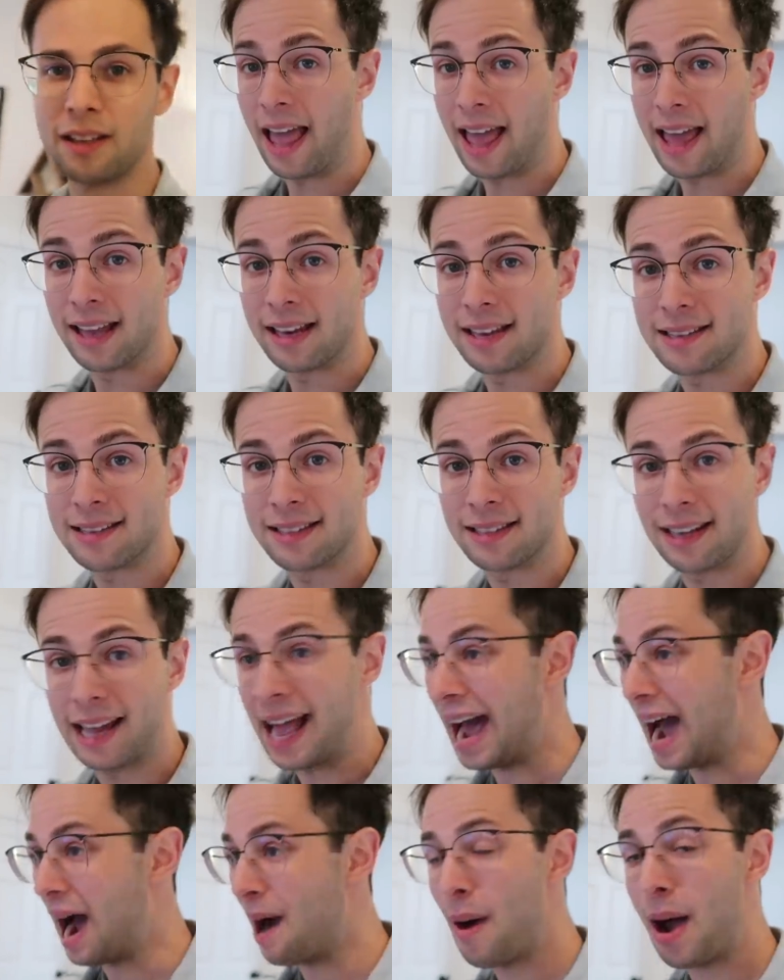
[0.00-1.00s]
And
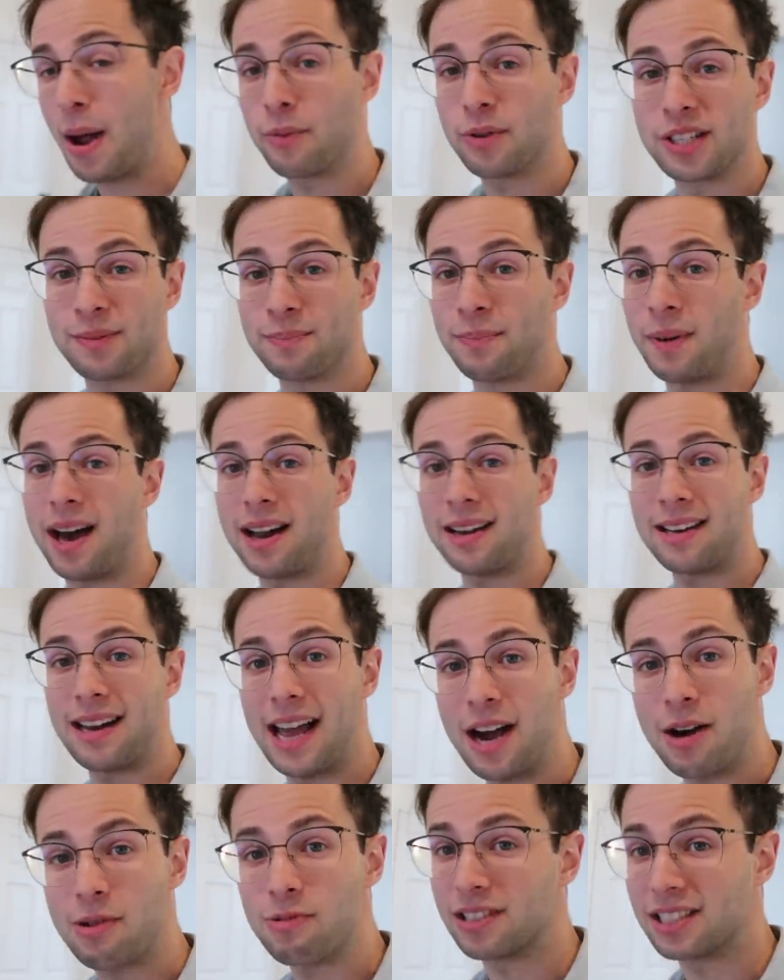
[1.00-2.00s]
how I respond
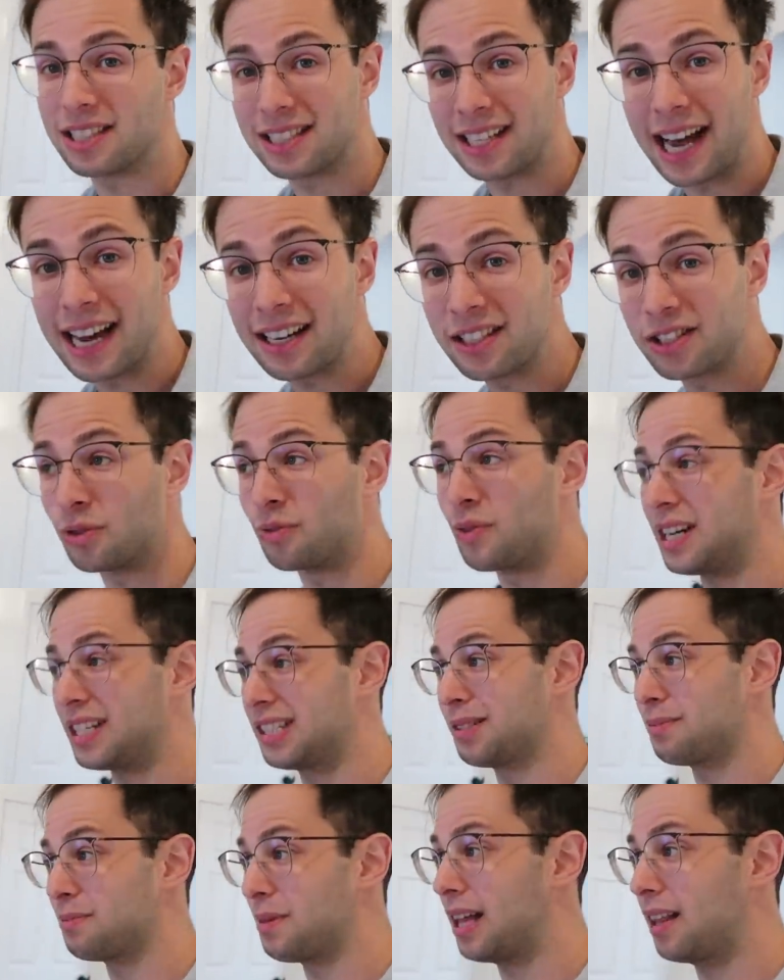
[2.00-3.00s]
now decides the
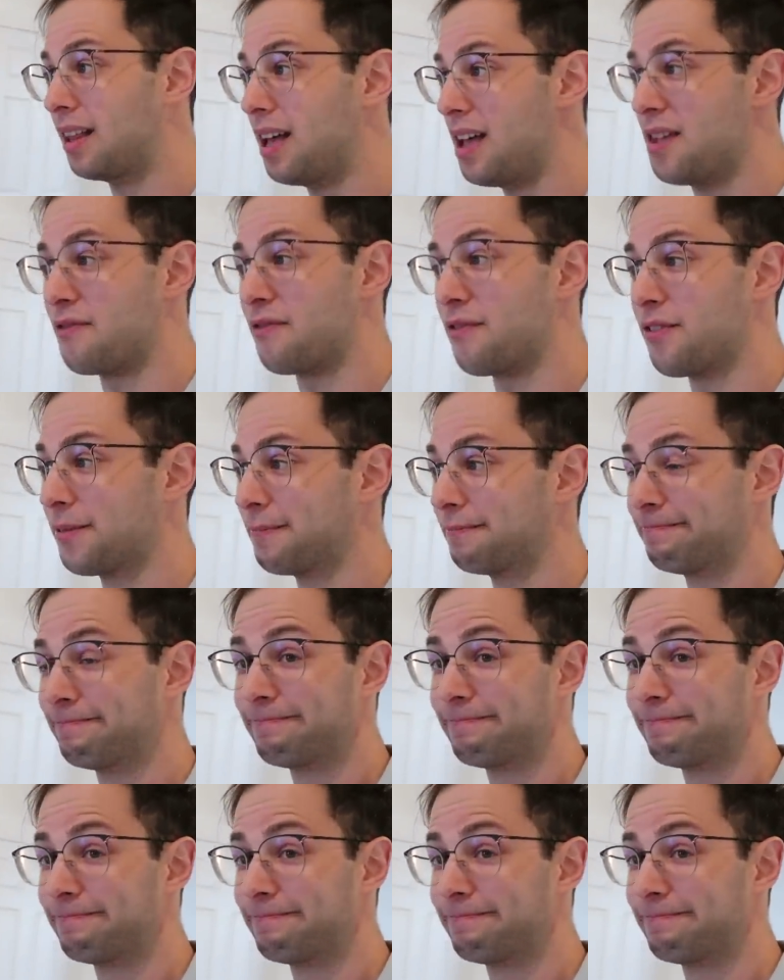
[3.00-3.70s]
rest of my life.